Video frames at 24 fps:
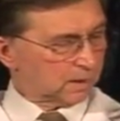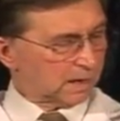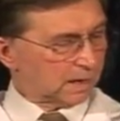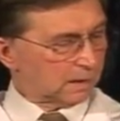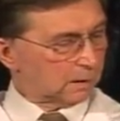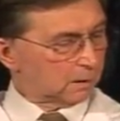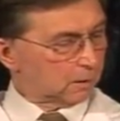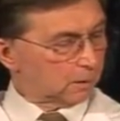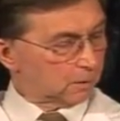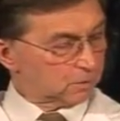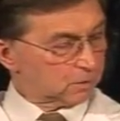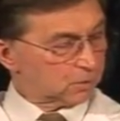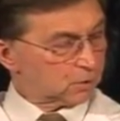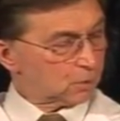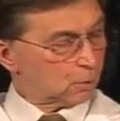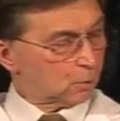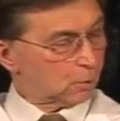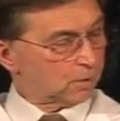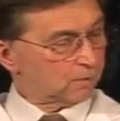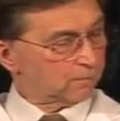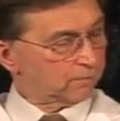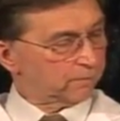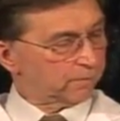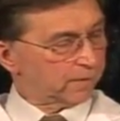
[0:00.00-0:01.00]
Kellogg's
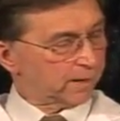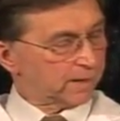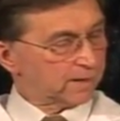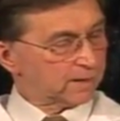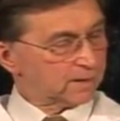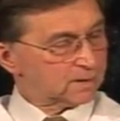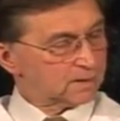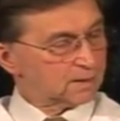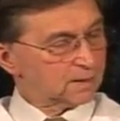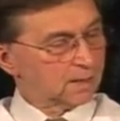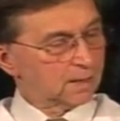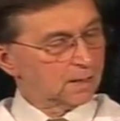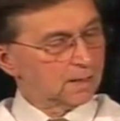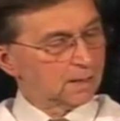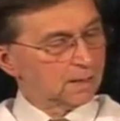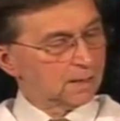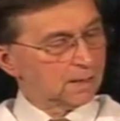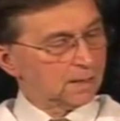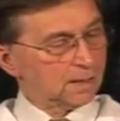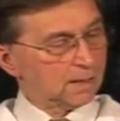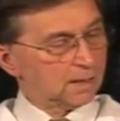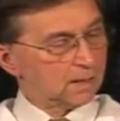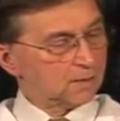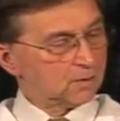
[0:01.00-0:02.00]
cornflakes.
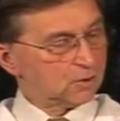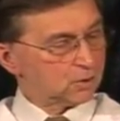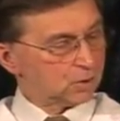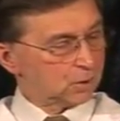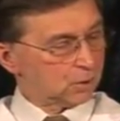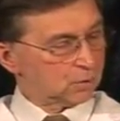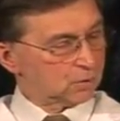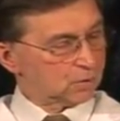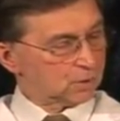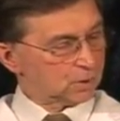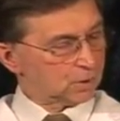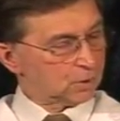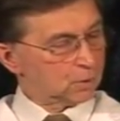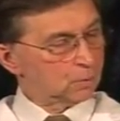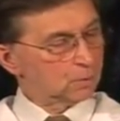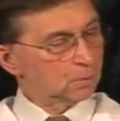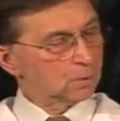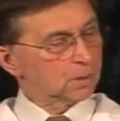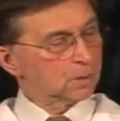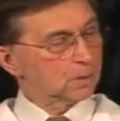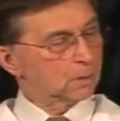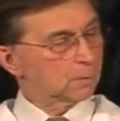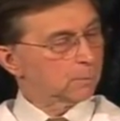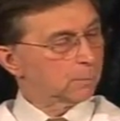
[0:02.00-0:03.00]
And it shows a
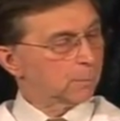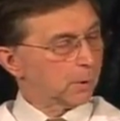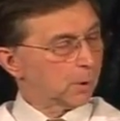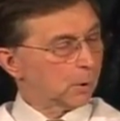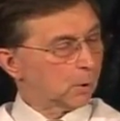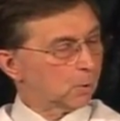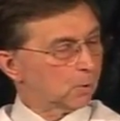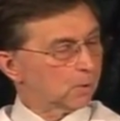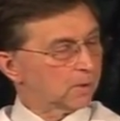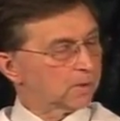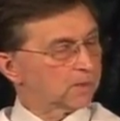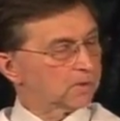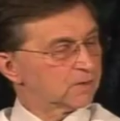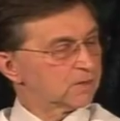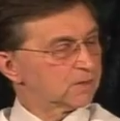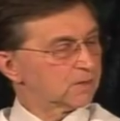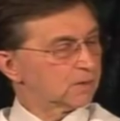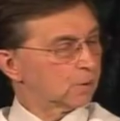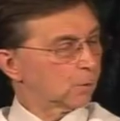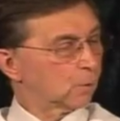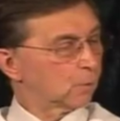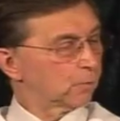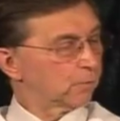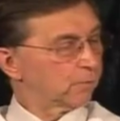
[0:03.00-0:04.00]
cute little bowl, and it's
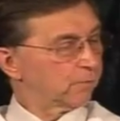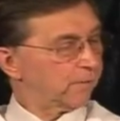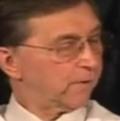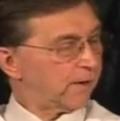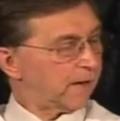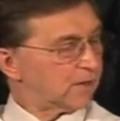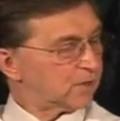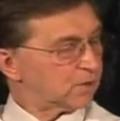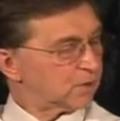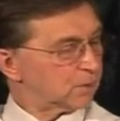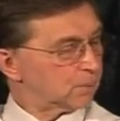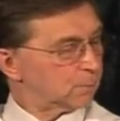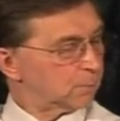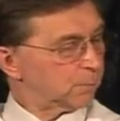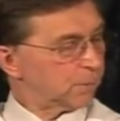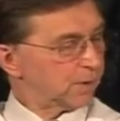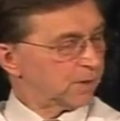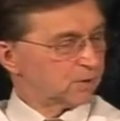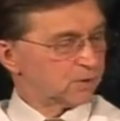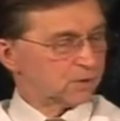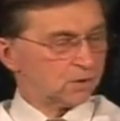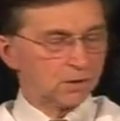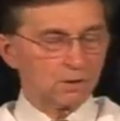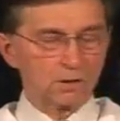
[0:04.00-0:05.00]
an old-fashioned
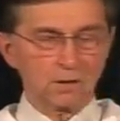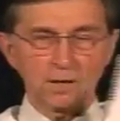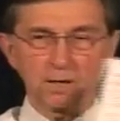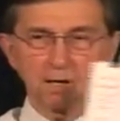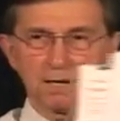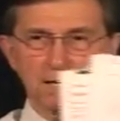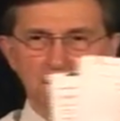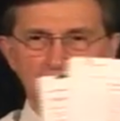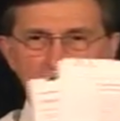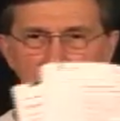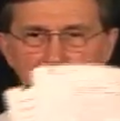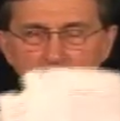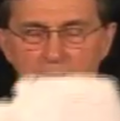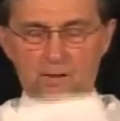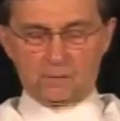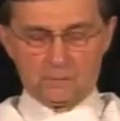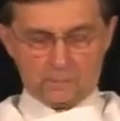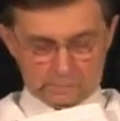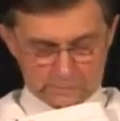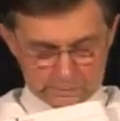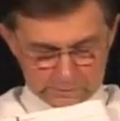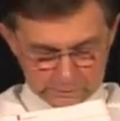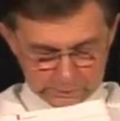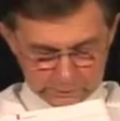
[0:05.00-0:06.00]
picture, and
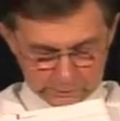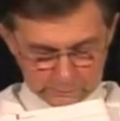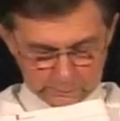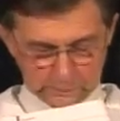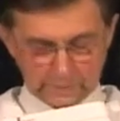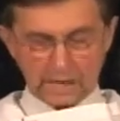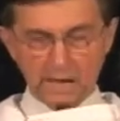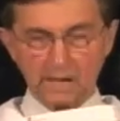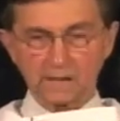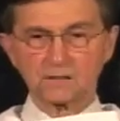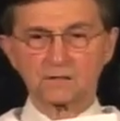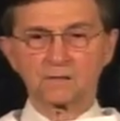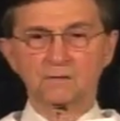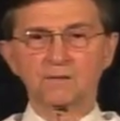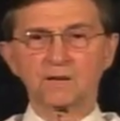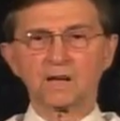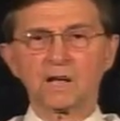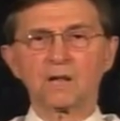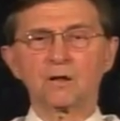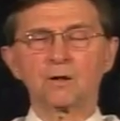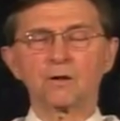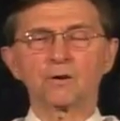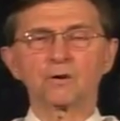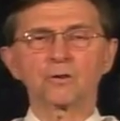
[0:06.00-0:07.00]
the little box of
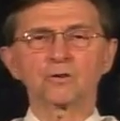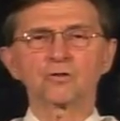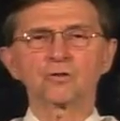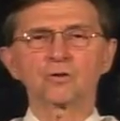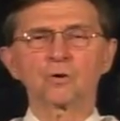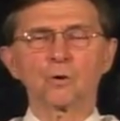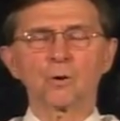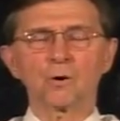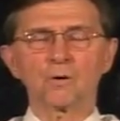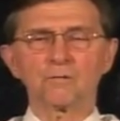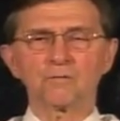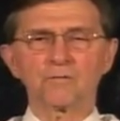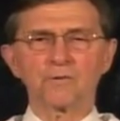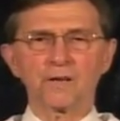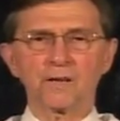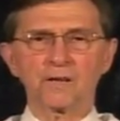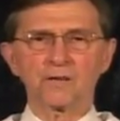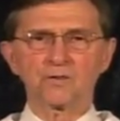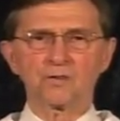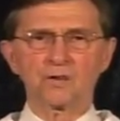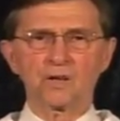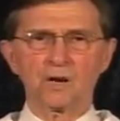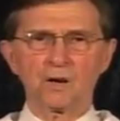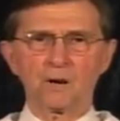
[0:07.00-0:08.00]
Kellogg's
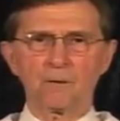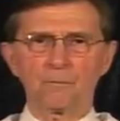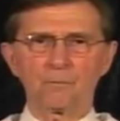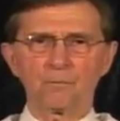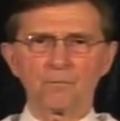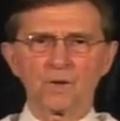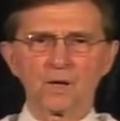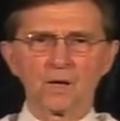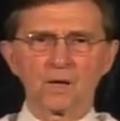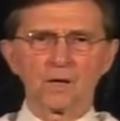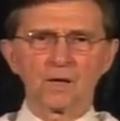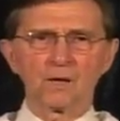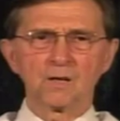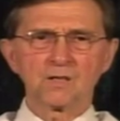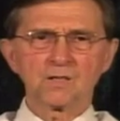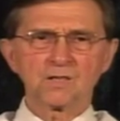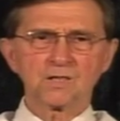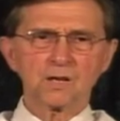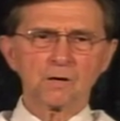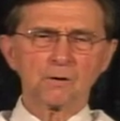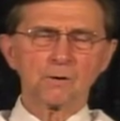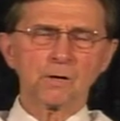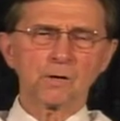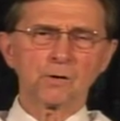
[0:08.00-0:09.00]
cornflakes there.
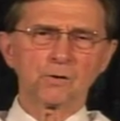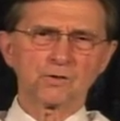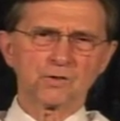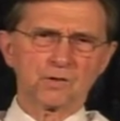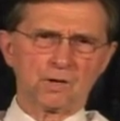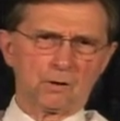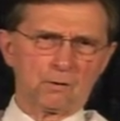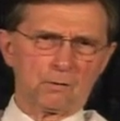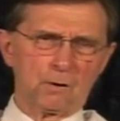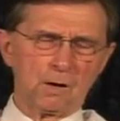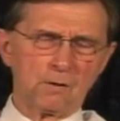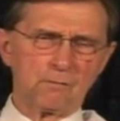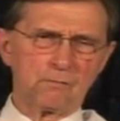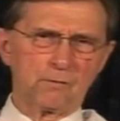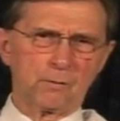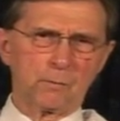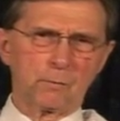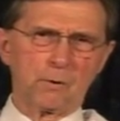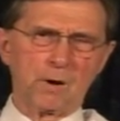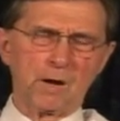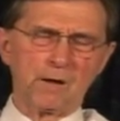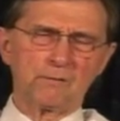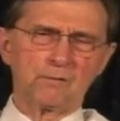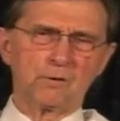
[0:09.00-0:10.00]
Cereals are great for
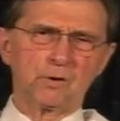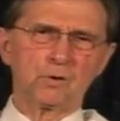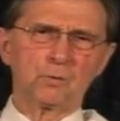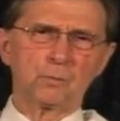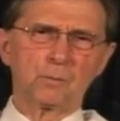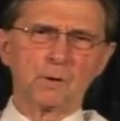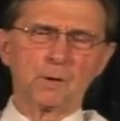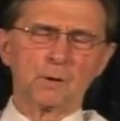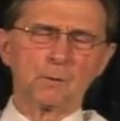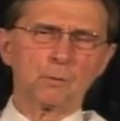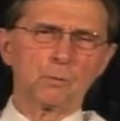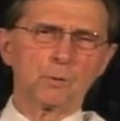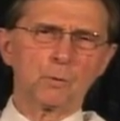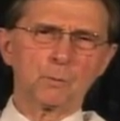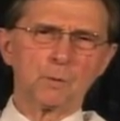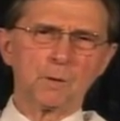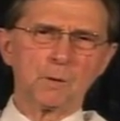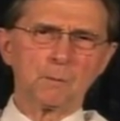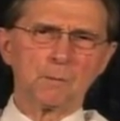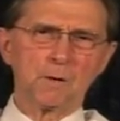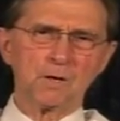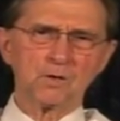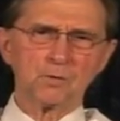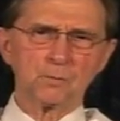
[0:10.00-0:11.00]
breakfast, but it would
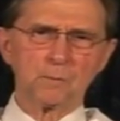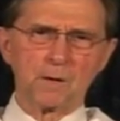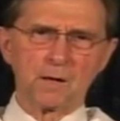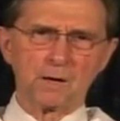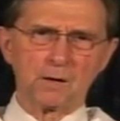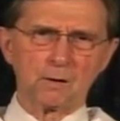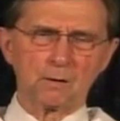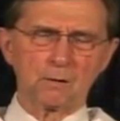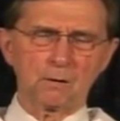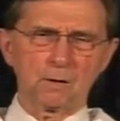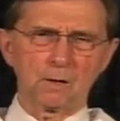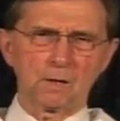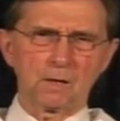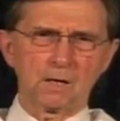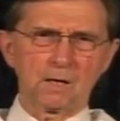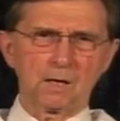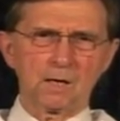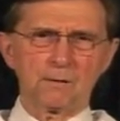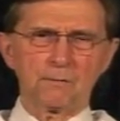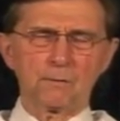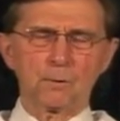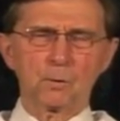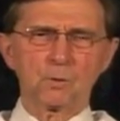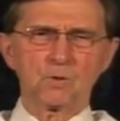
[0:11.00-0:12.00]
be much better
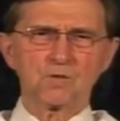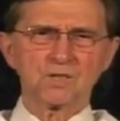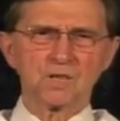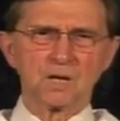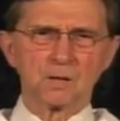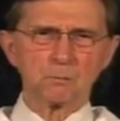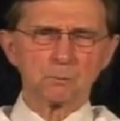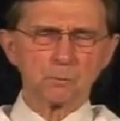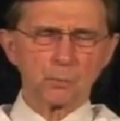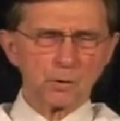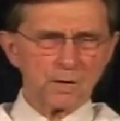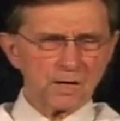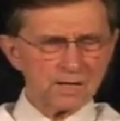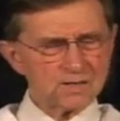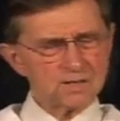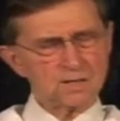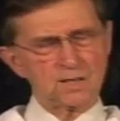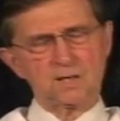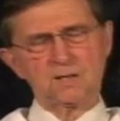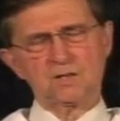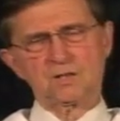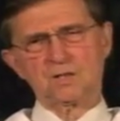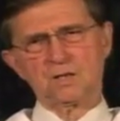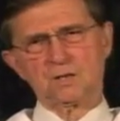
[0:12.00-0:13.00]
if it was
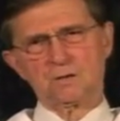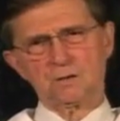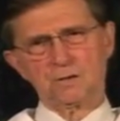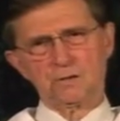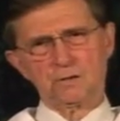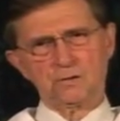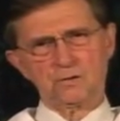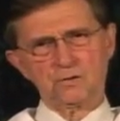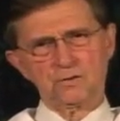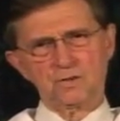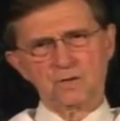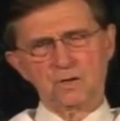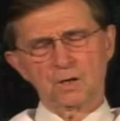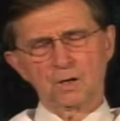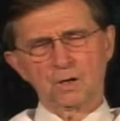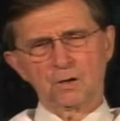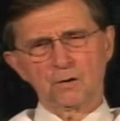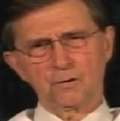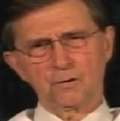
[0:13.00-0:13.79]
unprocessed cereals.